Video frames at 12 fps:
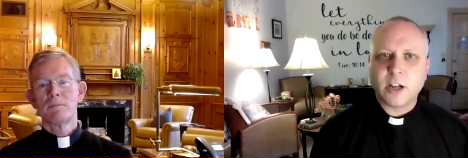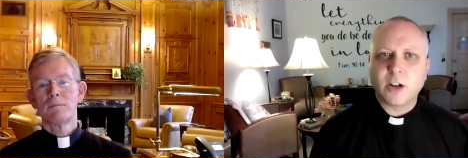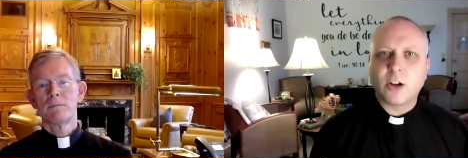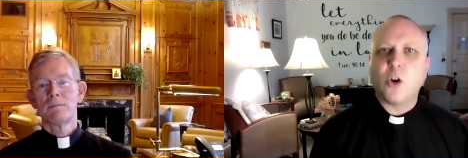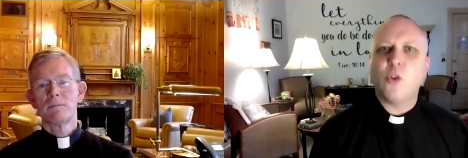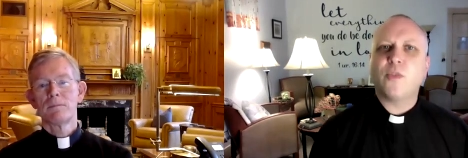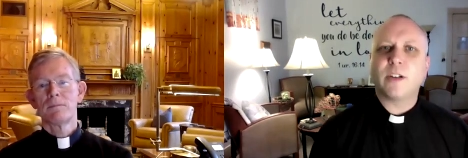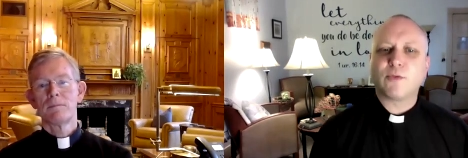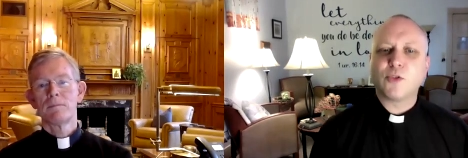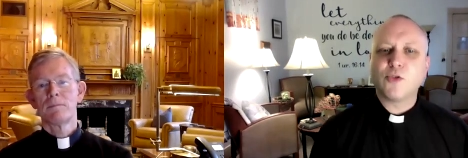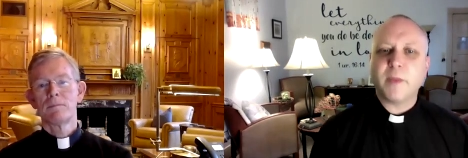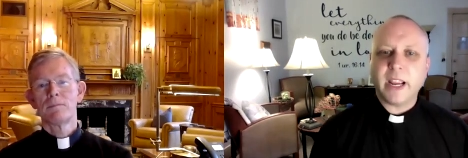Speaker 1: COVID
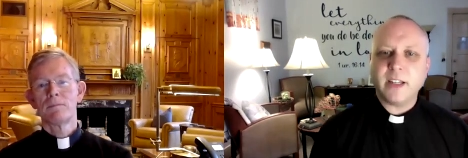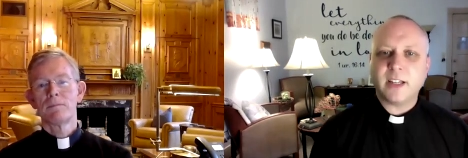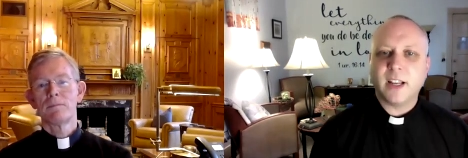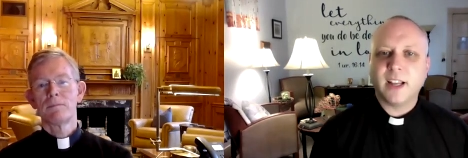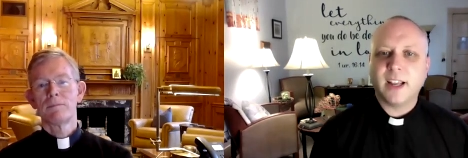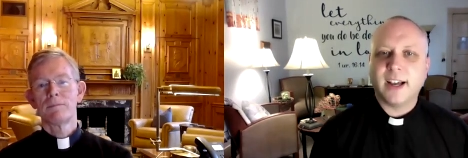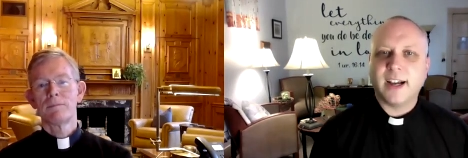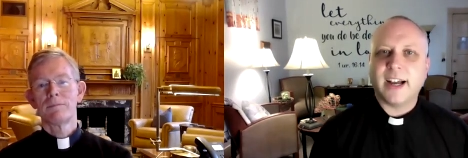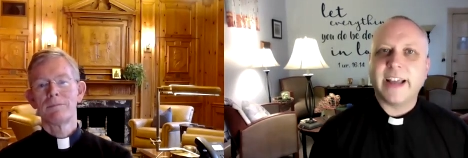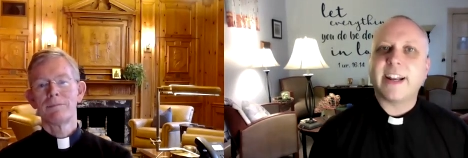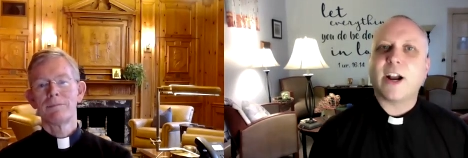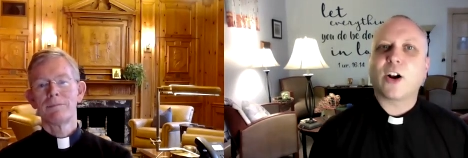roommate, uh,
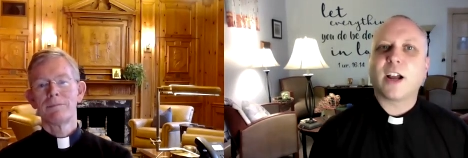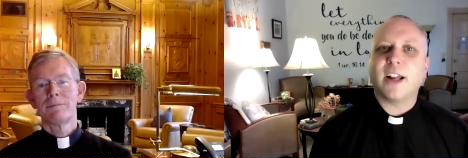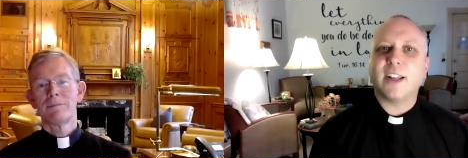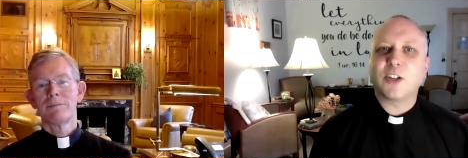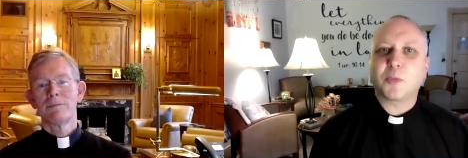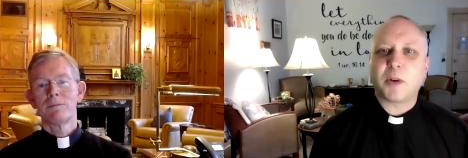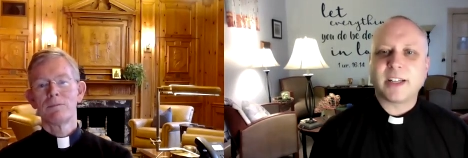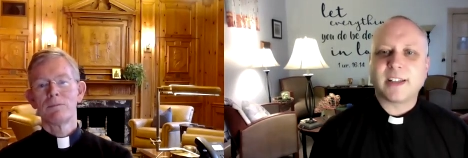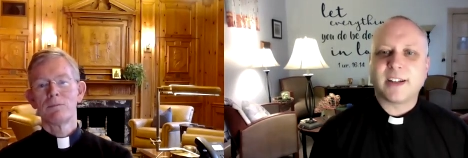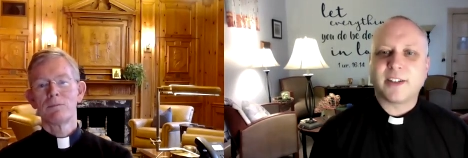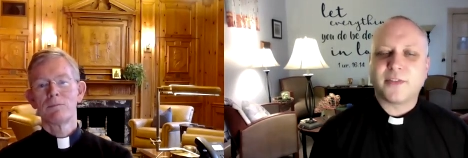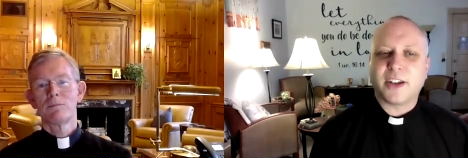and our college
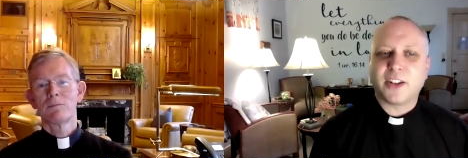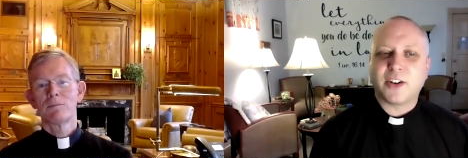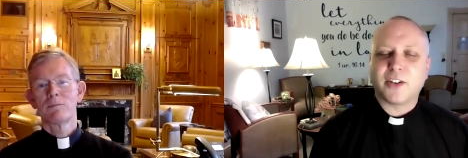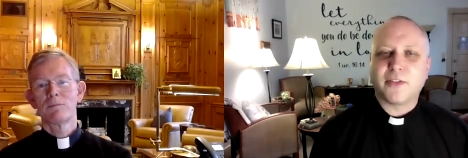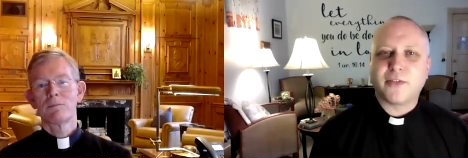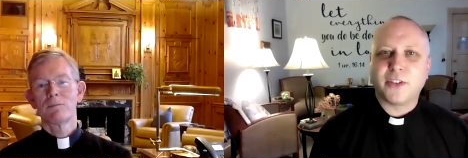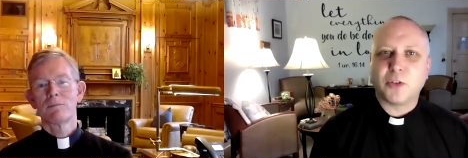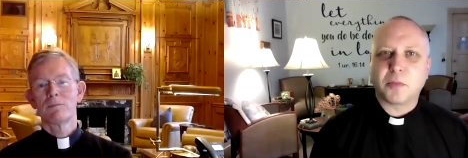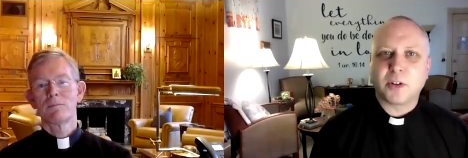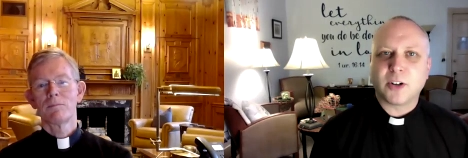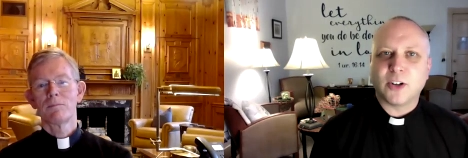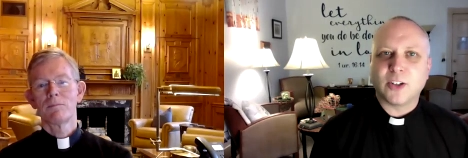president, Father Phil
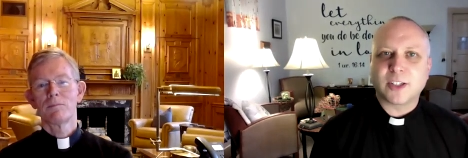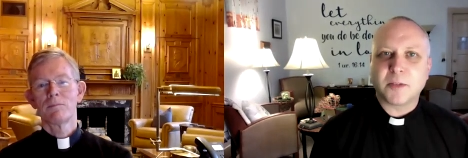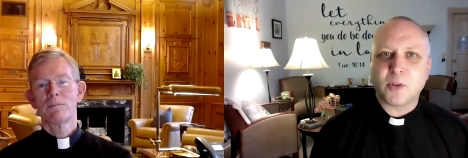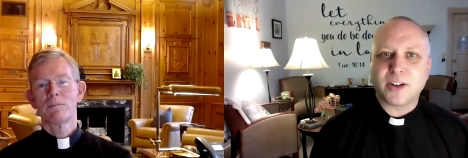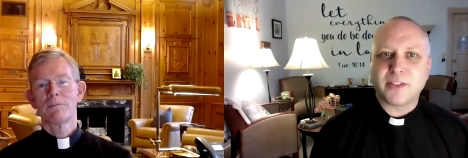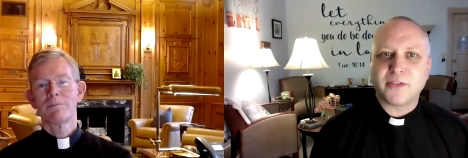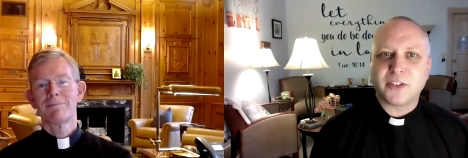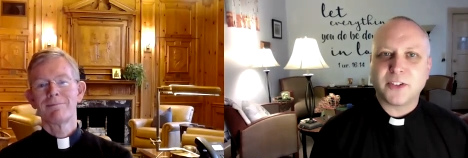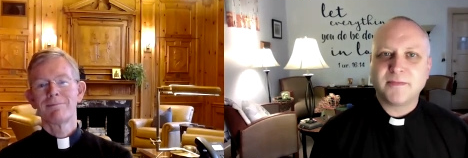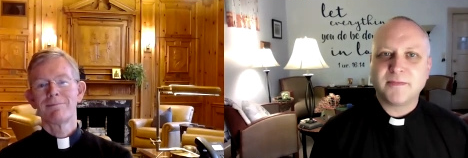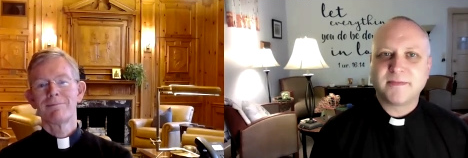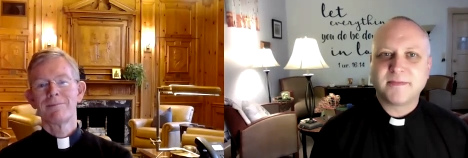Burroughs. Good morning, Phil.
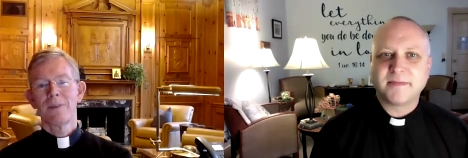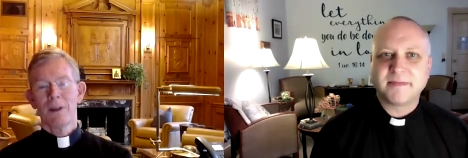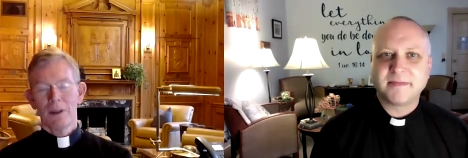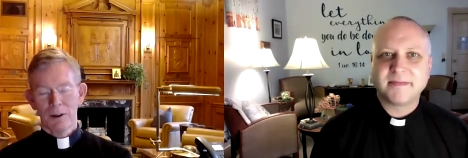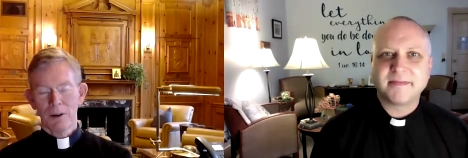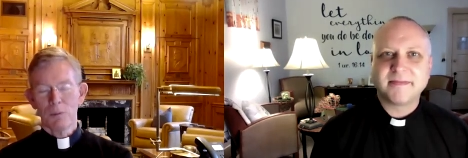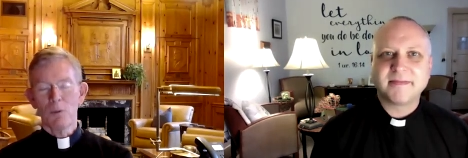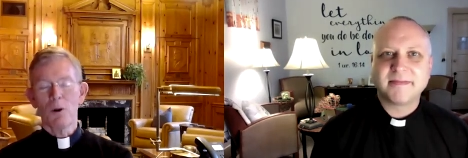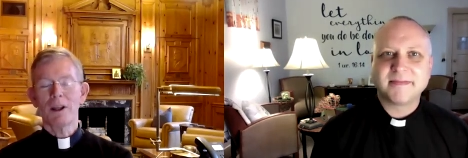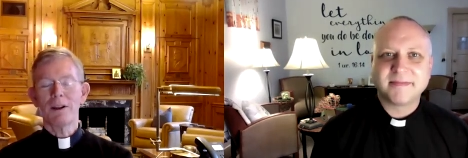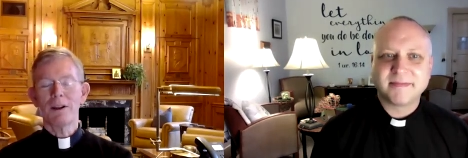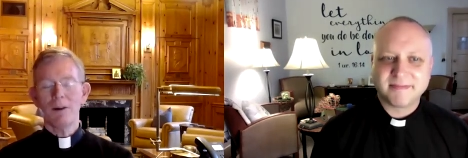Good
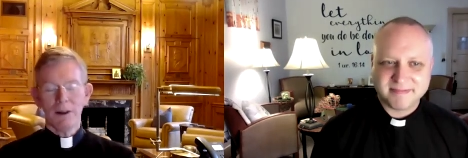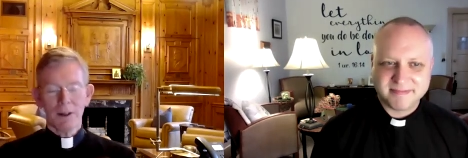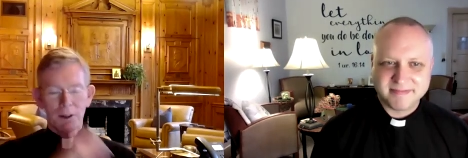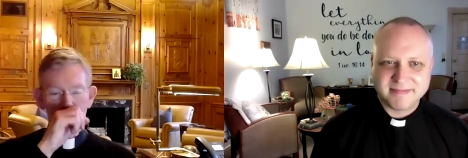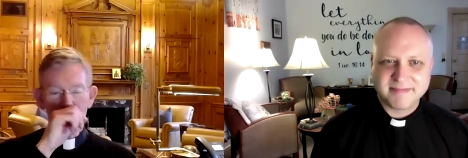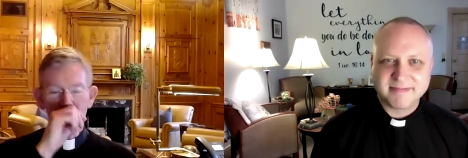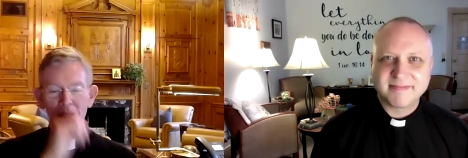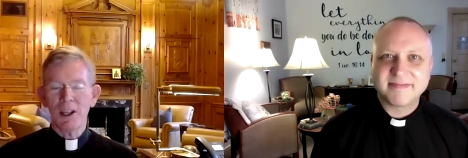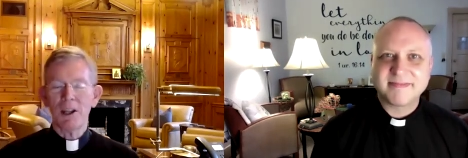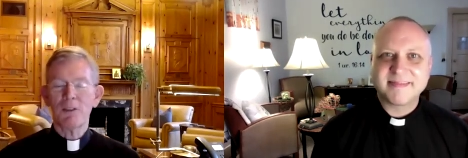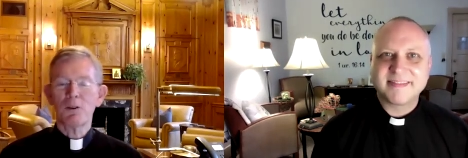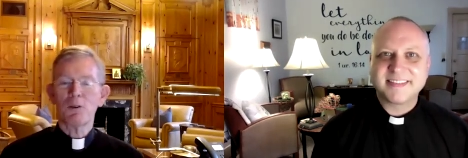morning.
Speaker 2: Good morning,
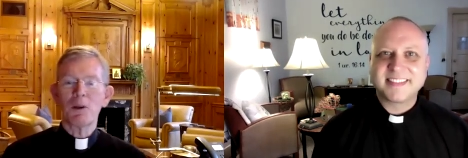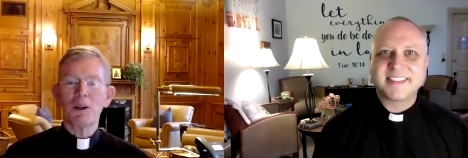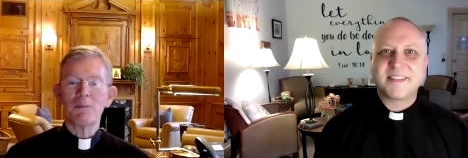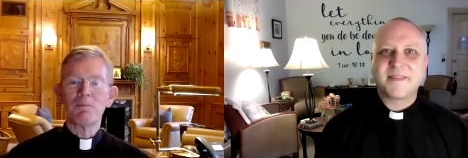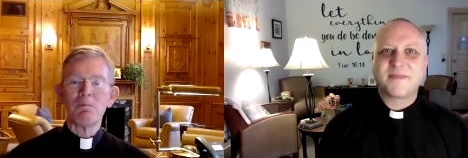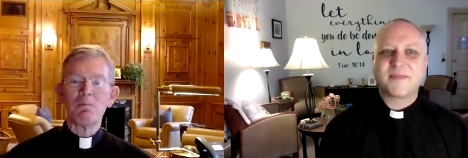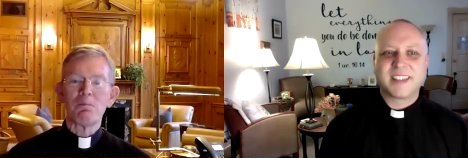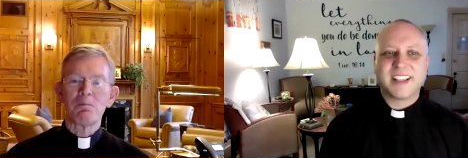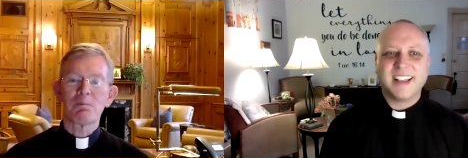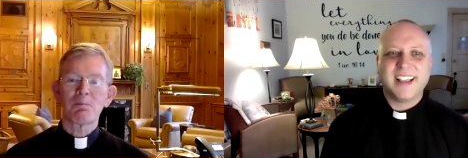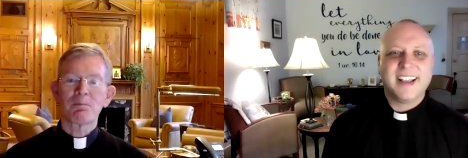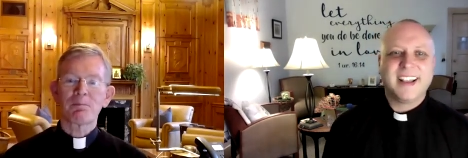Keith. Excuse me.
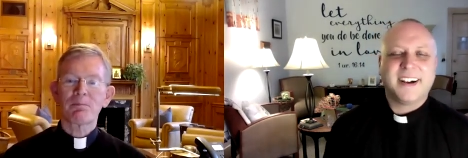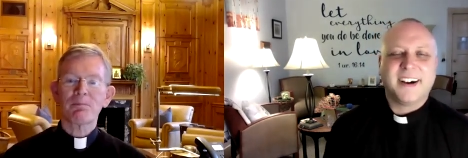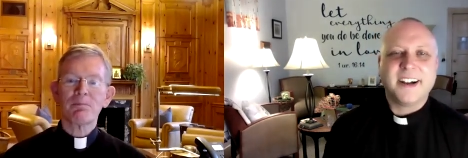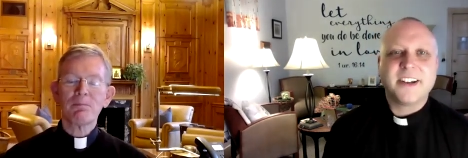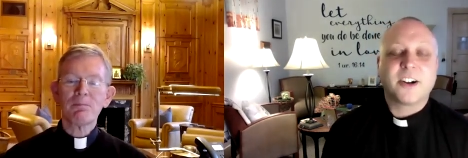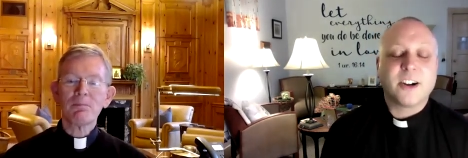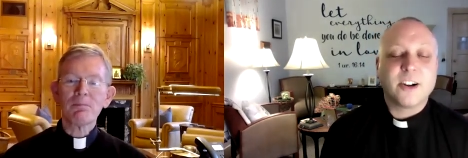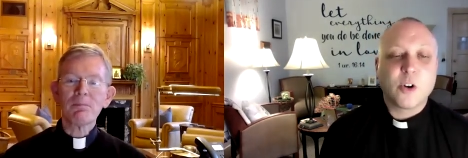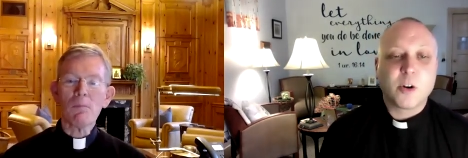
Speaker 1: Under normal